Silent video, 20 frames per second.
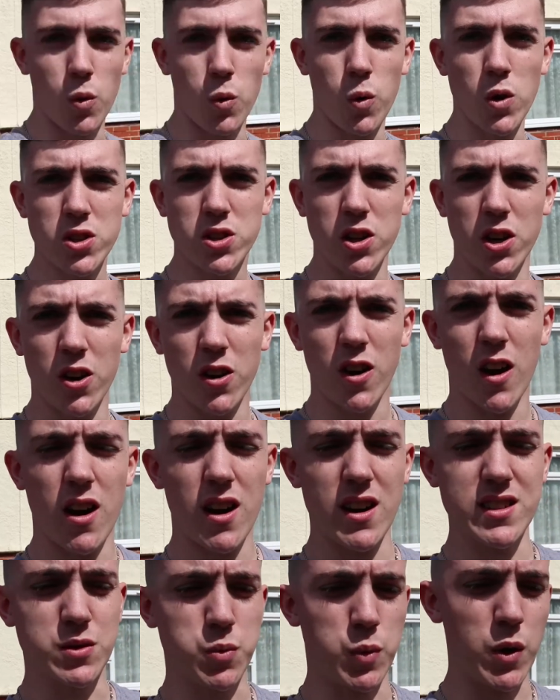What's going on
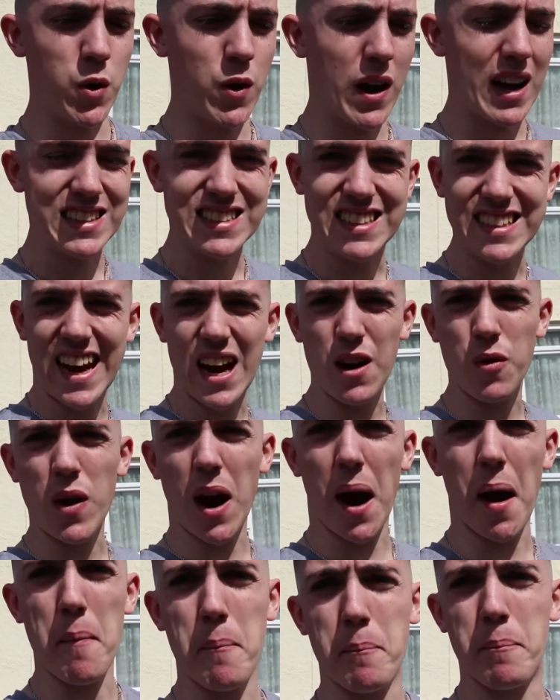guys, Will, and today
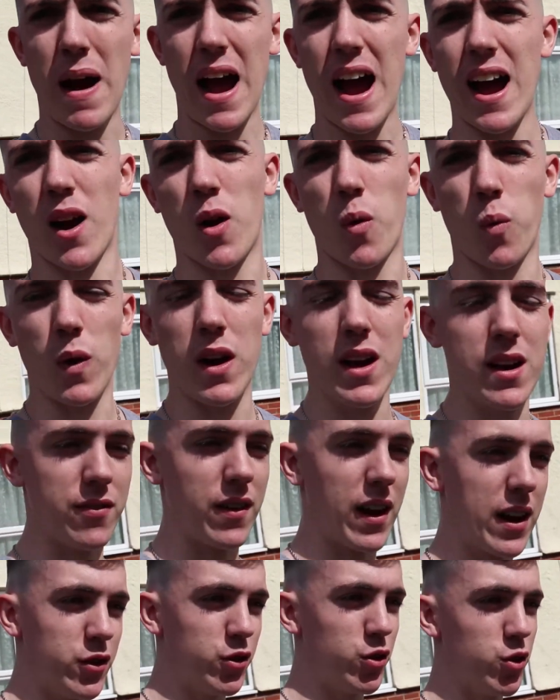we are back
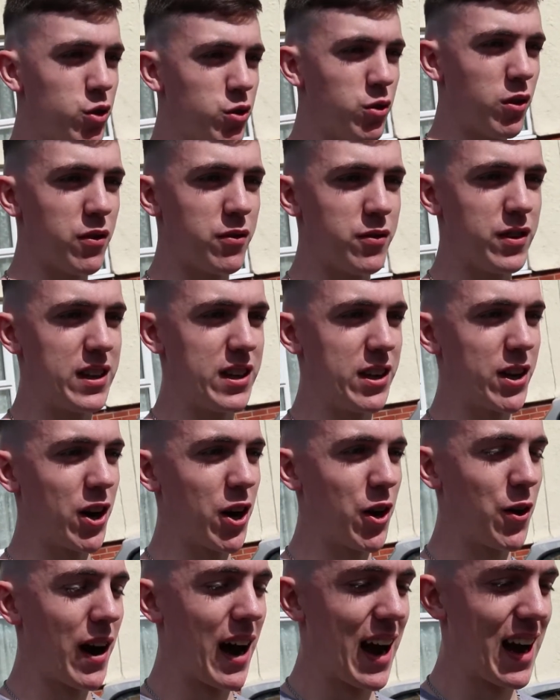with a new
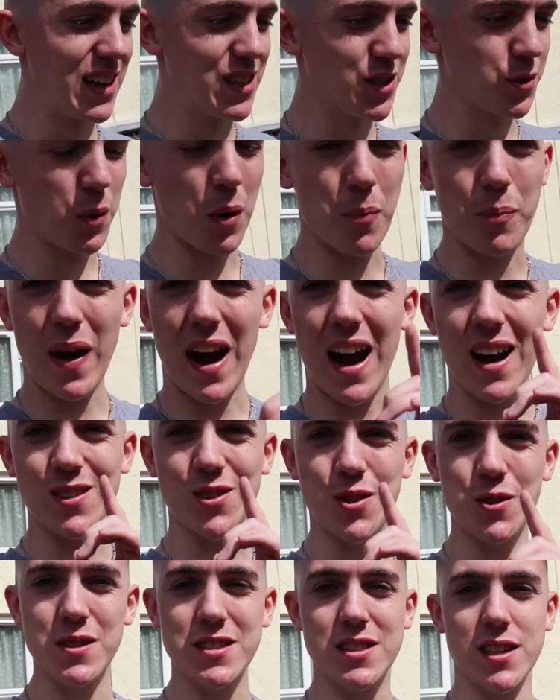video and we're
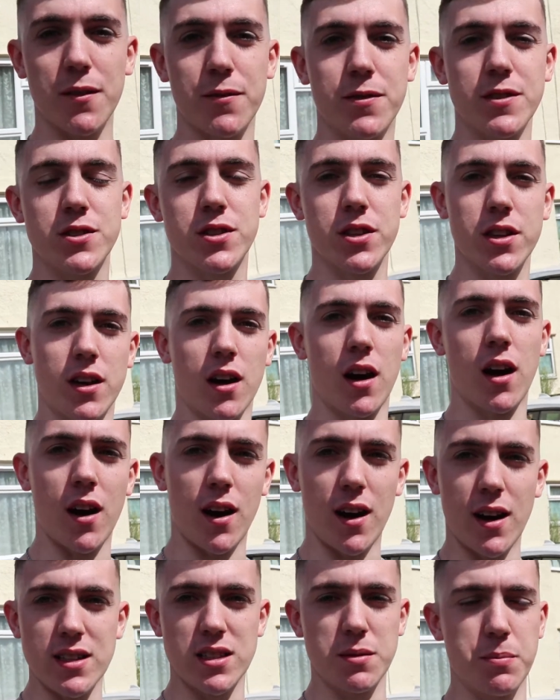back doing something to the
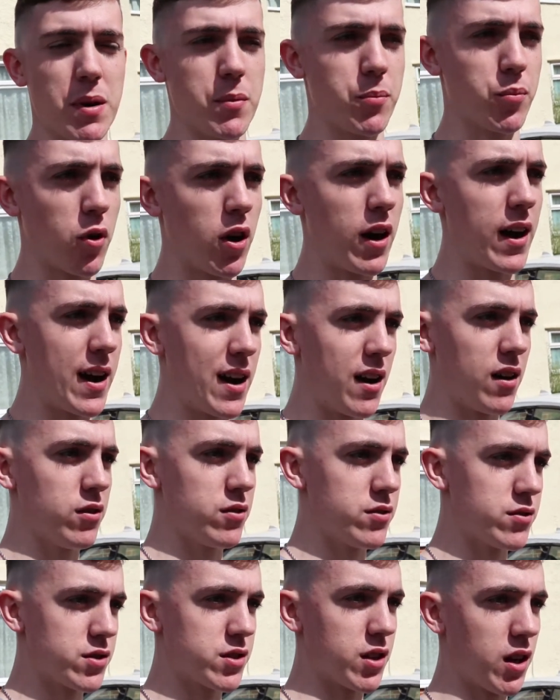car. It's a bit bright
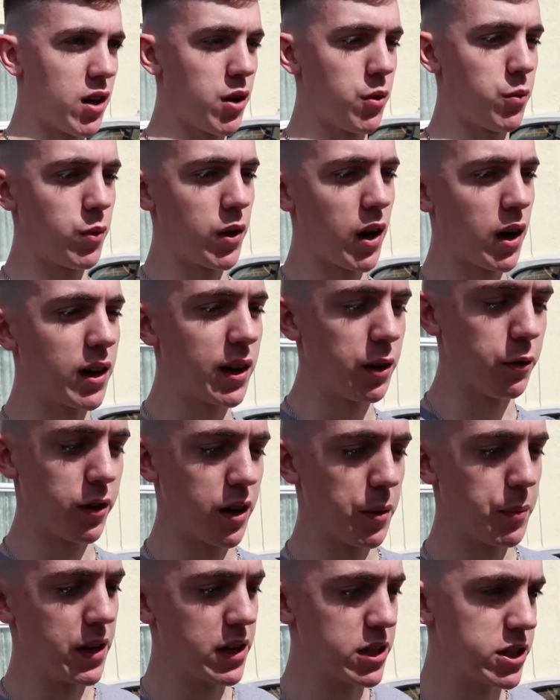out, so luckily we're
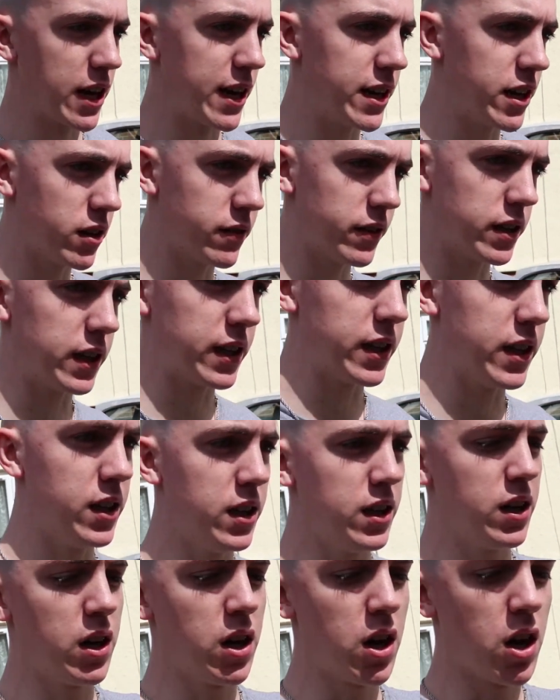in a bit of shade over here
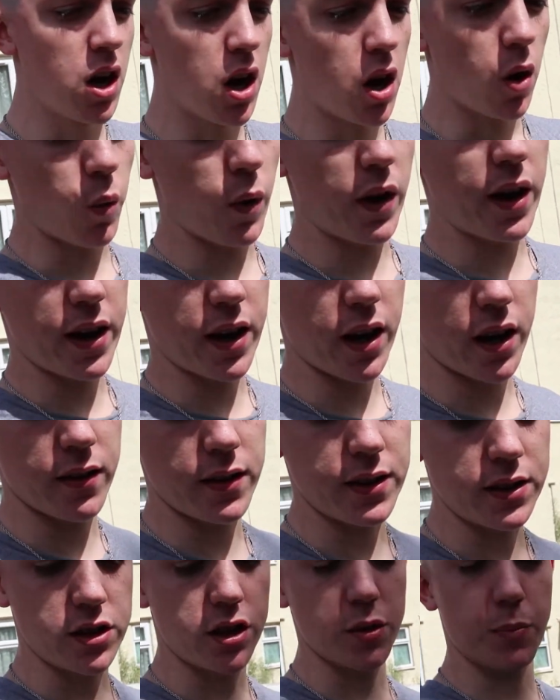we're
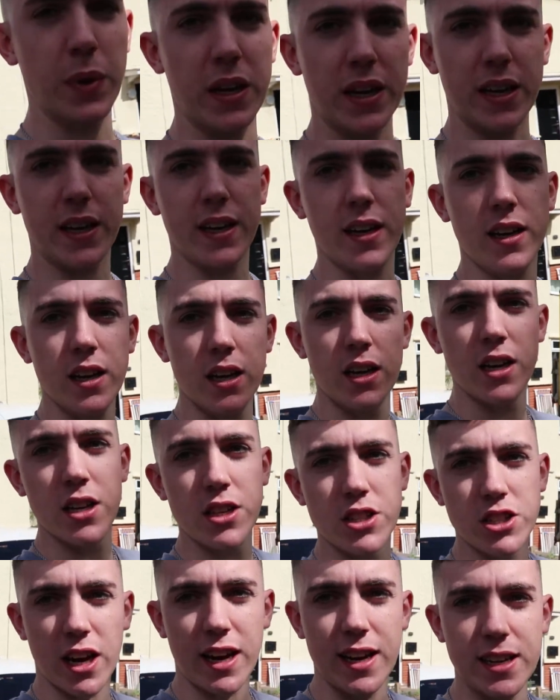going to be
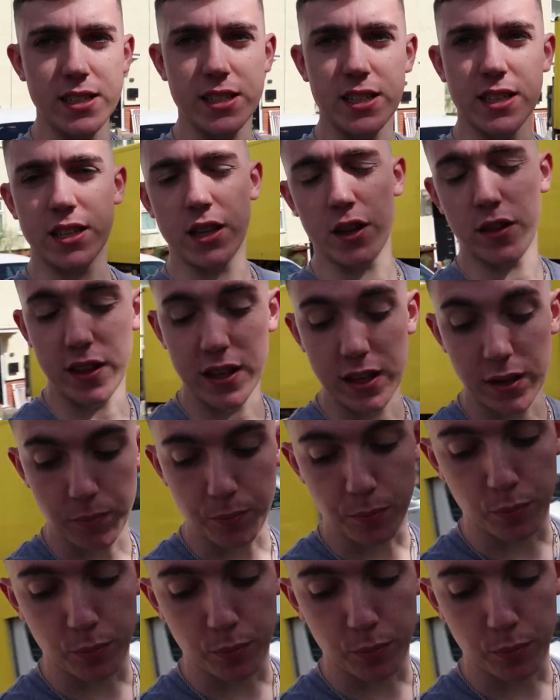changing the